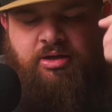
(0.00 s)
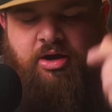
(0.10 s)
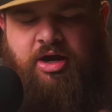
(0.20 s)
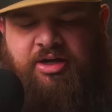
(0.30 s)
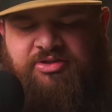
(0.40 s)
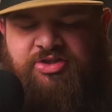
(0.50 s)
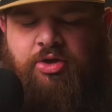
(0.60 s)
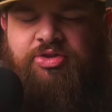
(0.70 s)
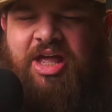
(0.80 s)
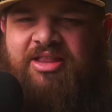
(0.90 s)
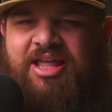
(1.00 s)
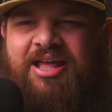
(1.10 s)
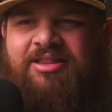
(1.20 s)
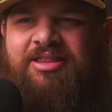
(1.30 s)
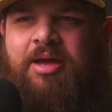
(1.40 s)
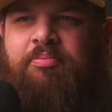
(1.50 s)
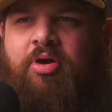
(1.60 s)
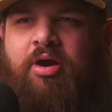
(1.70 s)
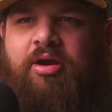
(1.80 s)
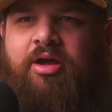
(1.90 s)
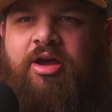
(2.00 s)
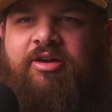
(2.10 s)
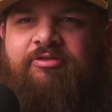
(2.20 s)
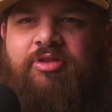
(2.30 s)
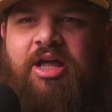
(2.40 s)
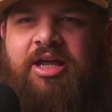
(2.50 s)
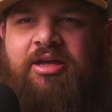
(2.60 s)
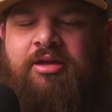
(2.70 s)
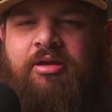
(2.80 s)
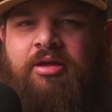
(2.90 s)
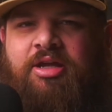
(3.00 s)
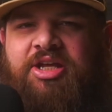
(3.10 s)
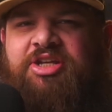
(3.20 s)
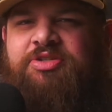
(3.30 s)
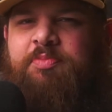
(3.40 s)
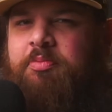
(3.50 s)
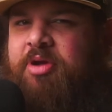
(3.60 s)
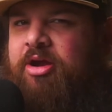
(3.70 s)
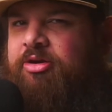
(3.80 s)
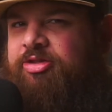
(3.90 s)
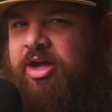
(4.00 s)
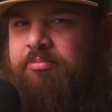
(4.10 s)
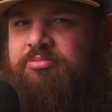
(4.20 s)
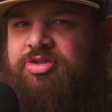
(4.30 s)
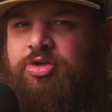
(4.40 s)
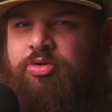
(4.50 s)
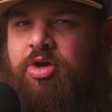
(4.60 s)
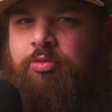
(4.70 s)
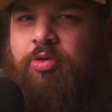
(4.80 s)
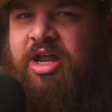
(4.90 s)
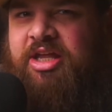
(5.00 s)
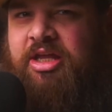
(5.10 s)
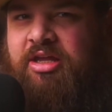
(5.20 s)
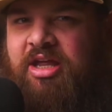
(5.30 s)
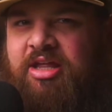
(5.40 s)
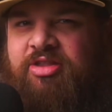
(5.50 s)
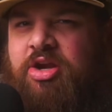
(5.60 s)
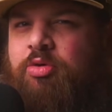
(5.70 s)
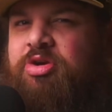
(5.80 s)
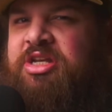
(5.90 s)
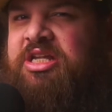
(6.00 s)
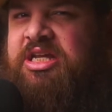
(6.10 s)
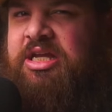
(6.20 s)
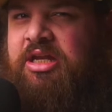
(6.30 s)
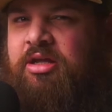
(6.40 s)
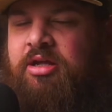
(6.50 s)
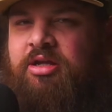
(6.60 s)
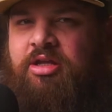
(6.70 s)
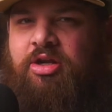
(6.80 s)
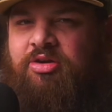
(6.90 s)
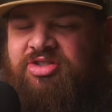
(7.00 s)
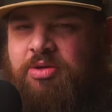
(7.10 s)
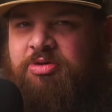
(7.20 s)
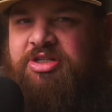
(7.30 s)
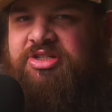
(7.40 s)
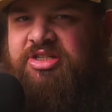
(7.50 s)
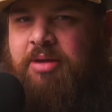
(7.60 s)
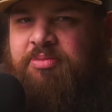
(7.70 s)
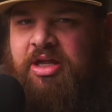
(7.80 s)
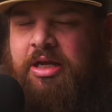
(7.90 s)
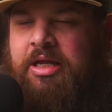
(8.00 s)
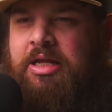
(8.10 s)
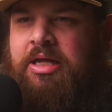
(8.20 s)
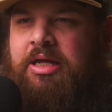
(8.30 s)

All right, so that part of like, he's prepared them so they're ready and they don't need, someone to step in.